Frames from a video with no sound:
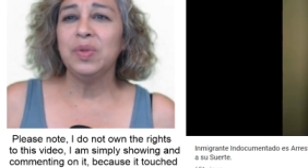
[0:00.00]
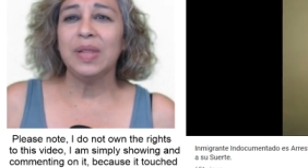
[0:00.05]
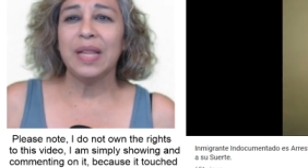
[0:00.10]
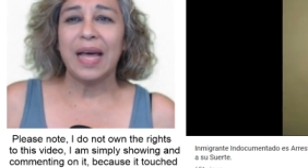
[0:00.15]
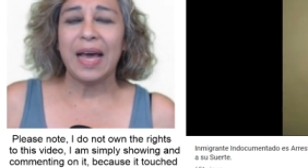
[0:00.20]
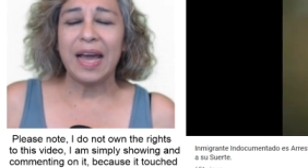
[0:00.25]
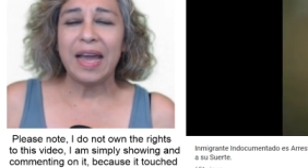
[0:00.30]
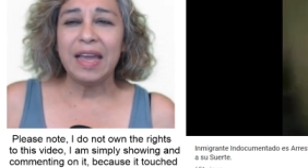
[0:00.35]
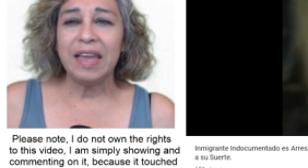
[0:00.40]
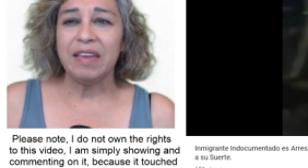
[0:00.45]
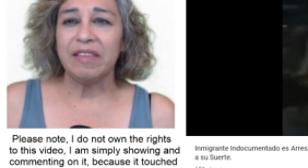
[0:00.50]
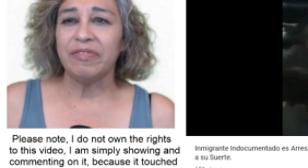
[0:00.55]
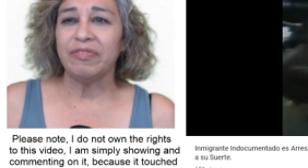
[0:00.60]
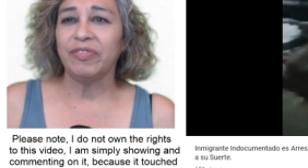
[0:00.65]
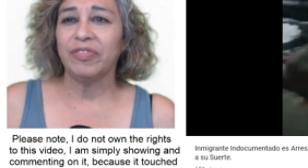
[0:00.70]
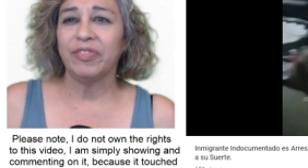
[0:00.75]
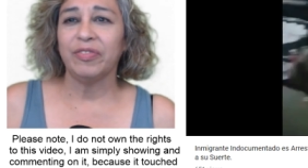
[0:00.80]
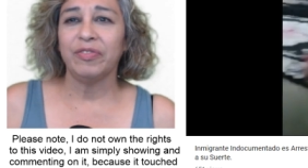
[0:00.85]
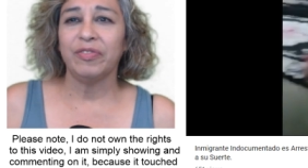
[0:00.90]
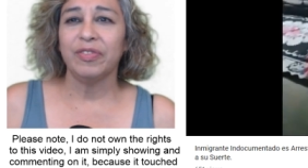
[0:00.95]
life
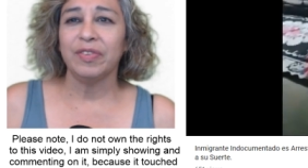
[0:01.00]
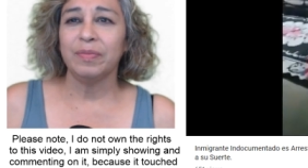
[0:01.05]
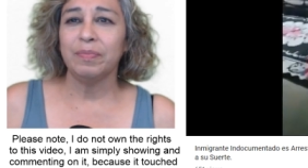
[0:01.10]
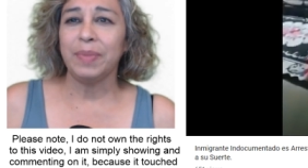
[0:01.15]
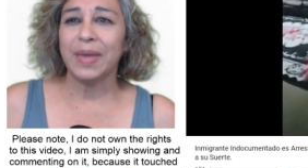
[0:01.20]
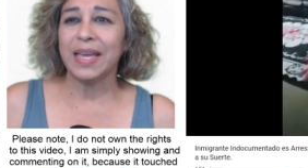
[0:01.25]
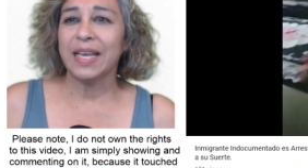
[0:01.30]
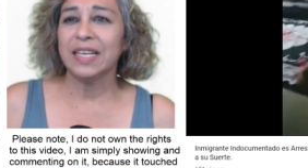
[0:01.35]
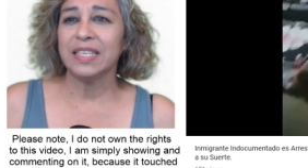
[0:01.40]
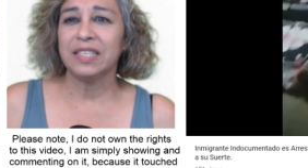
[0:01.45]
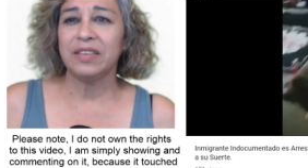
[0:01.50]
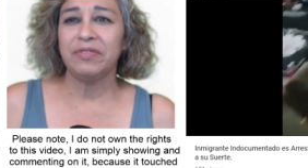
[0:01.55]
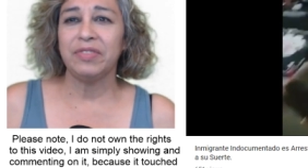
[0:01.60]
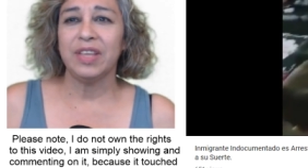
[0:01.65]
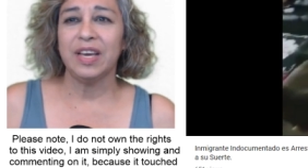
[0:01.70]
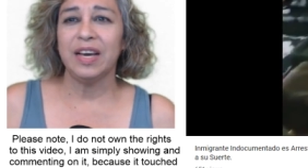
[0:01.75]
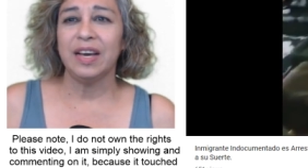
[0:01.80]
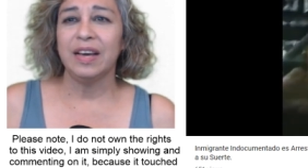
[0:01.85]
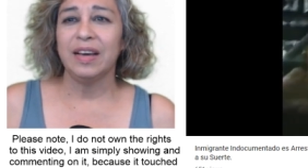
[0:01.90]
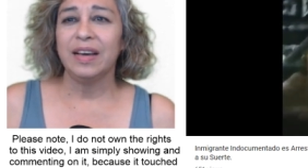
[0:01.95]
because of
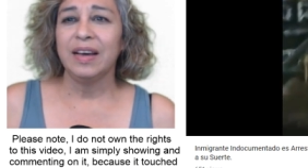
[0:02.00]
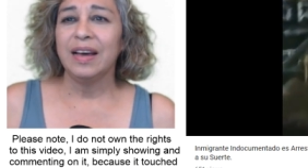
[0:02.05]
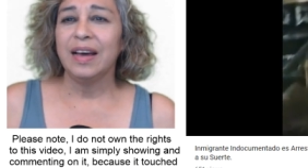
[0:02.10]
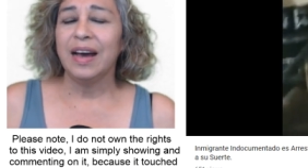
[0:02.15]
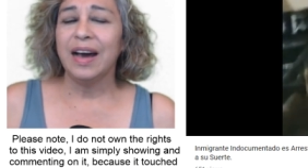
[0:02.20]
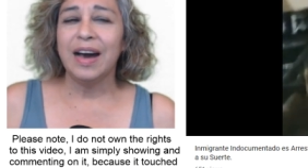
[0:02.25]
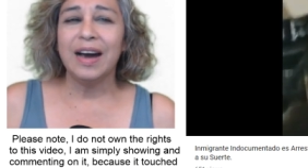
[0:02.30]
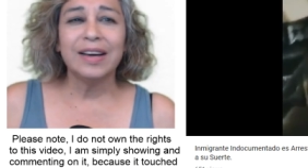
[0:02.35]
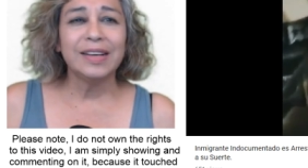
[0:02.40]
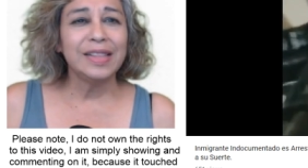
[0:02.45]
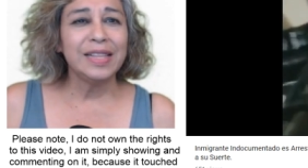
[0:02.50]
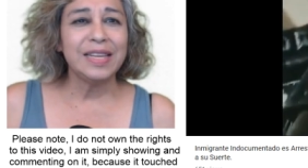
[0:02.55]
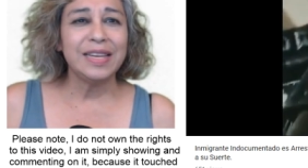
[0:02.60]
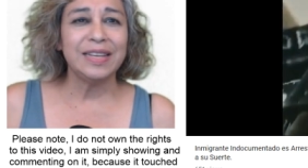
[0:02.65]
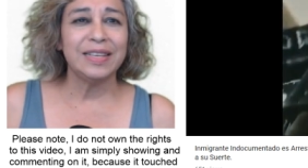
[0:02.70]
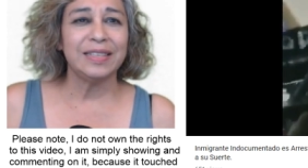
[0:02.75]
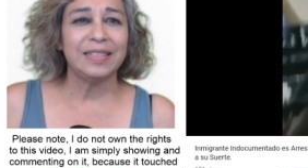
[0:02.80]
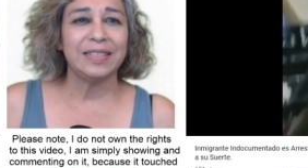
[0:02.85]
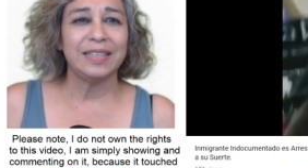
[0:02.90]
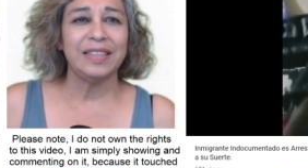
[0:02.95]
the
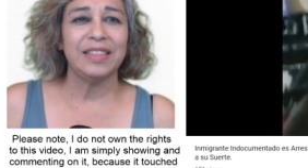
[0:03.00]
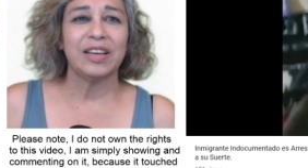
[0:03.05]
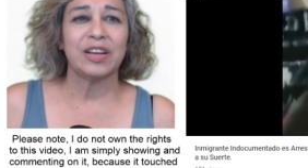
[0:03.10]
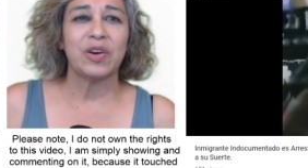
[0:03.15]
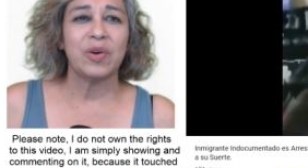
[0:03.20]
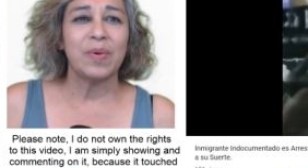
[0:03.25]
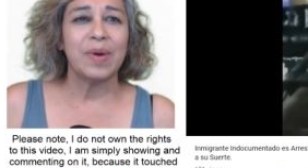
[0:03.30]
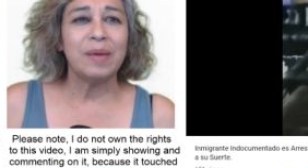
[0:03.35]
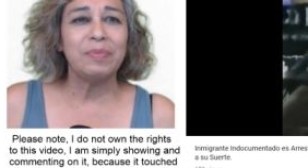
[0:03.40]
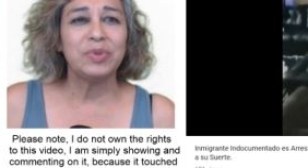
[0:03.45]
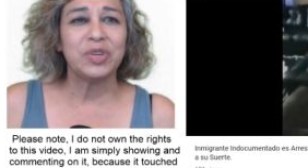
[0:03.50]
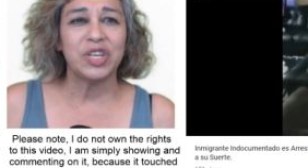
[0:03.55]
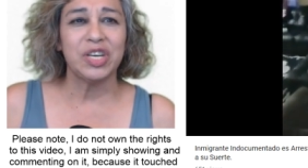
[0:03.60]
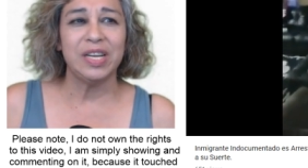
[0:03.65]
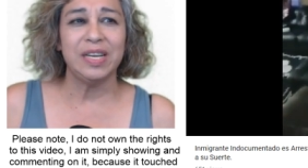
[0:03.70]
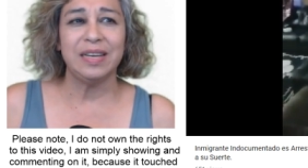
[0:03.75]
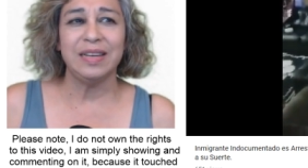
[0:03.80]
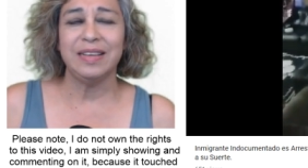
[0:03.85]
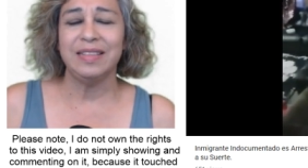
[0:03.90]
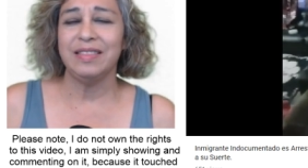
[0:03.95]
ugliness and the
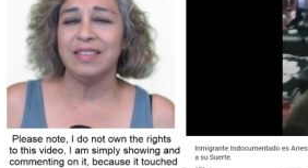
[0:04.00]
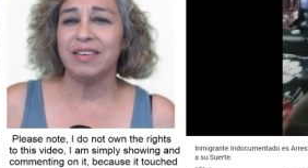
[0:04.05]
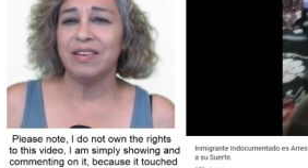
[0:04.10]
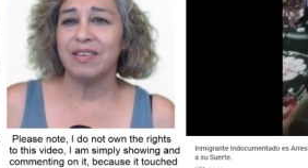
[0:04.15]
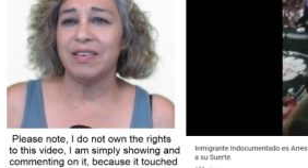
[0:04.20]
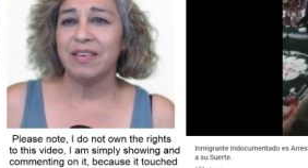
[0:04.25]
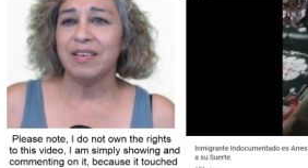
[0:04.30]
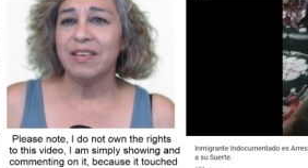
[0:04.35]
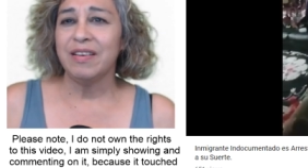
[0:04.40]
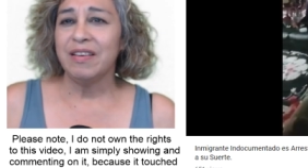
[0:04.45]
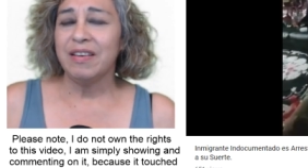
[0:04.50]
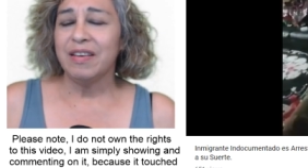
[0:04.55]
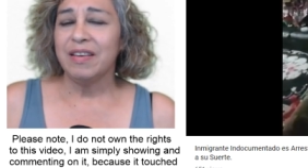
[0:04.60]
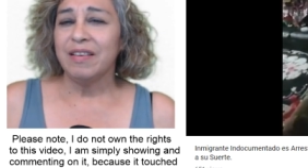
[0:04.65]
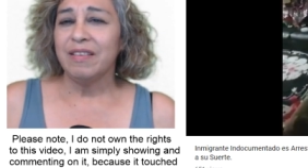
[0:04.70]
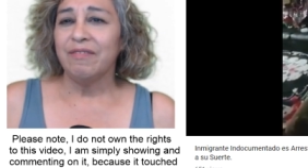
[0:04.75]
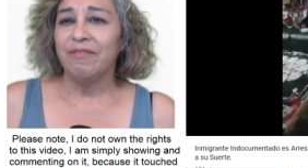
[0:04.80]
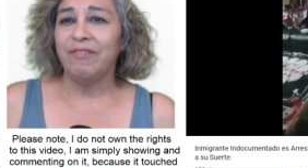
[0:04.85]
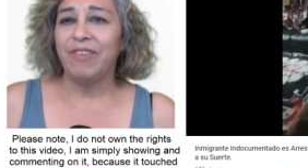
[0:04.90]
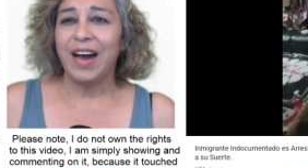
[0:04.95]
corruption and their
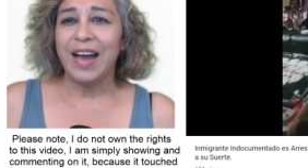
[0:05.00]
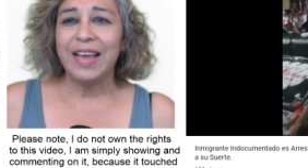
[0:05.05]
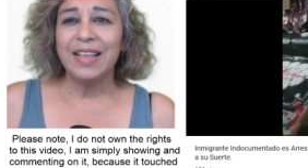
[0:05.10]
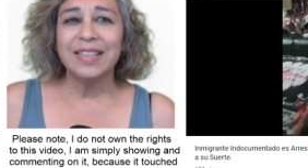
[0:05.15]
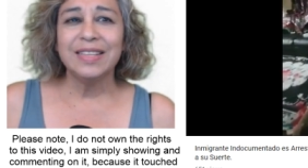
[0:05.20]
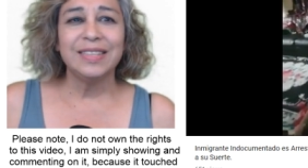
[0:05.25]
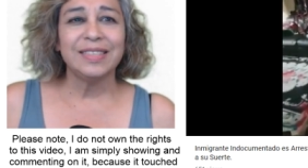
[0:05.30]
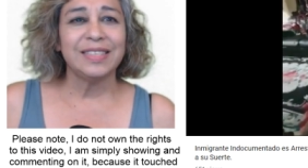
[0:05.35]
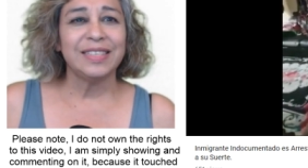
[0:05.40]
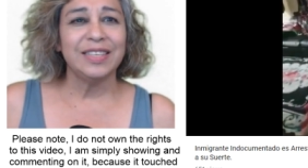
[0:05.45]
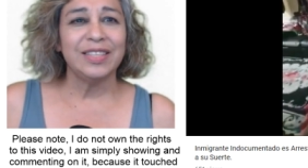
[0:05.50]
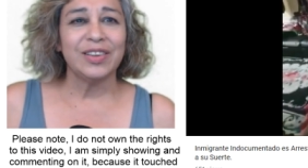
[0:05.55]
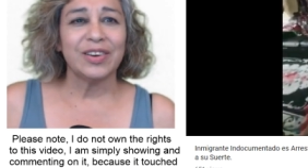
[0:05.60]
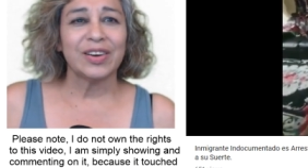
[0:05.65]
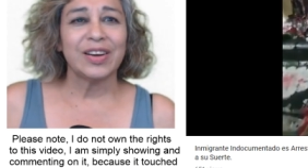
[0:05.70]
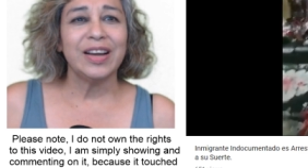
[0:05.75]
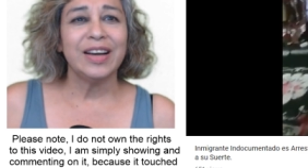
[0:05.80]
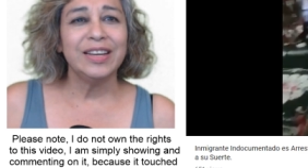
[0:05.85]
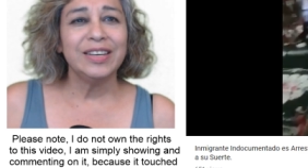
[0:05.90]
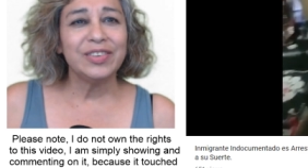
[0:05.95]
violence in their
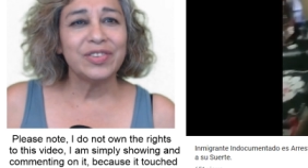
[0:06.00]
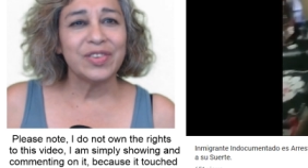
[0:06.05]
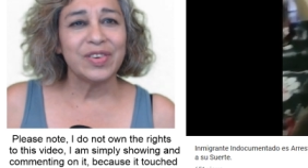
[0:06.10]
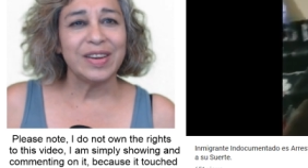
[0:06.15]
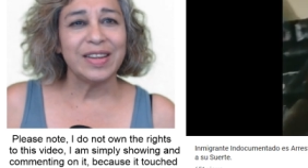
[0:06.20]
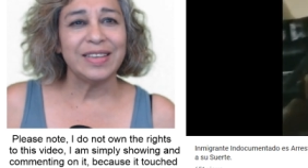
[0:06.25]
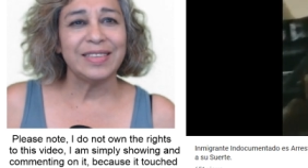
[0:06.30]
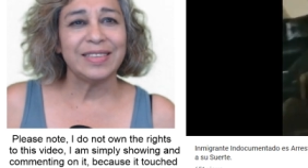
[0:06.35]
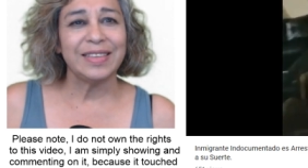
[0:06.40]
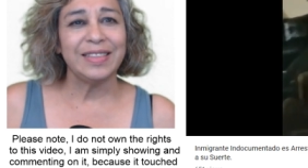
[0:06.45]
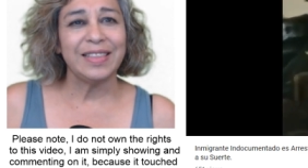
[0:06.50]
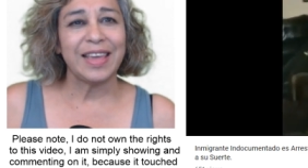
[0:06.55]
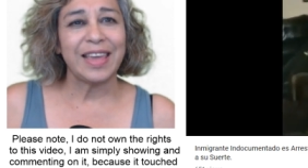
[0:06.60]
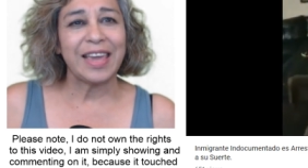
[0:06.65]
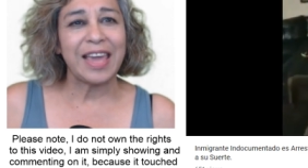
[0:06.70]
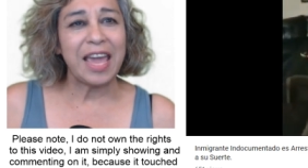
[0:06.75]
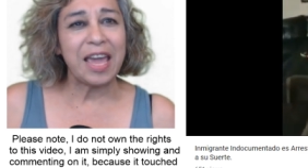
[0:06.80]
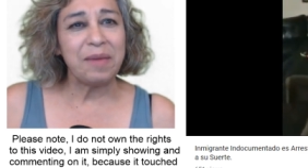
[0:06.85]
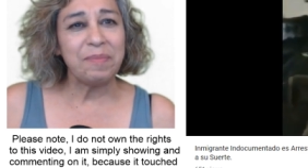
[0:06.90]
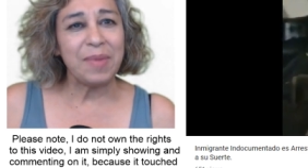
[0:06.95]
countries, and they
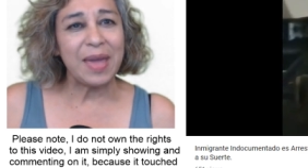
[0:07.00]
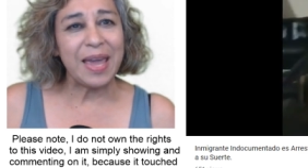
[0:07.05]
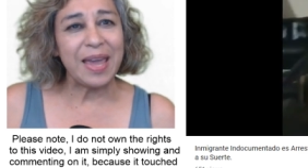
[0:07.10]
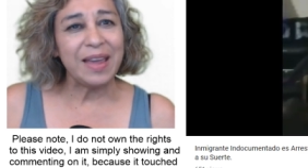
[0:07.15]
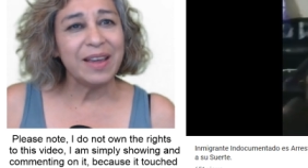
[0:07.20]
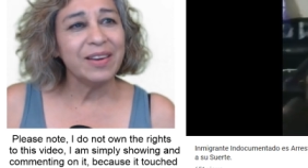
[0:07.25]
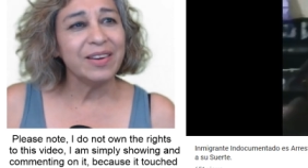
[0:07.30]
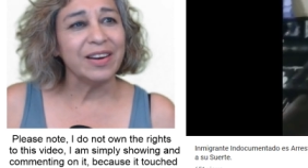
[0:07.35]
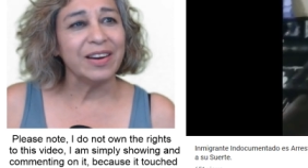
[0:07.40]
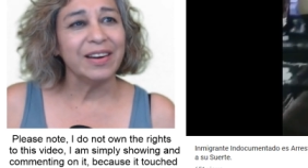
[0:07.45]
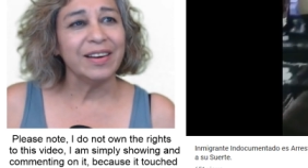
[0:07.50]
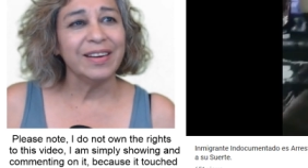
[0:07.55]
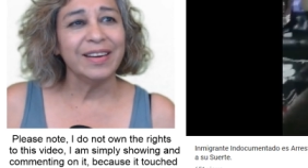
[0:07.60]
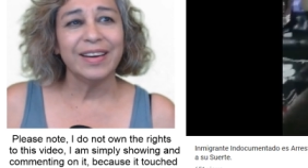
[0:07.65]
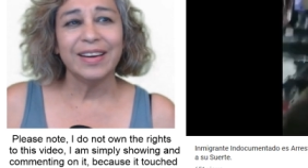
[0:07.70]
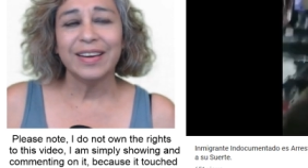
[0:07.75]
came here.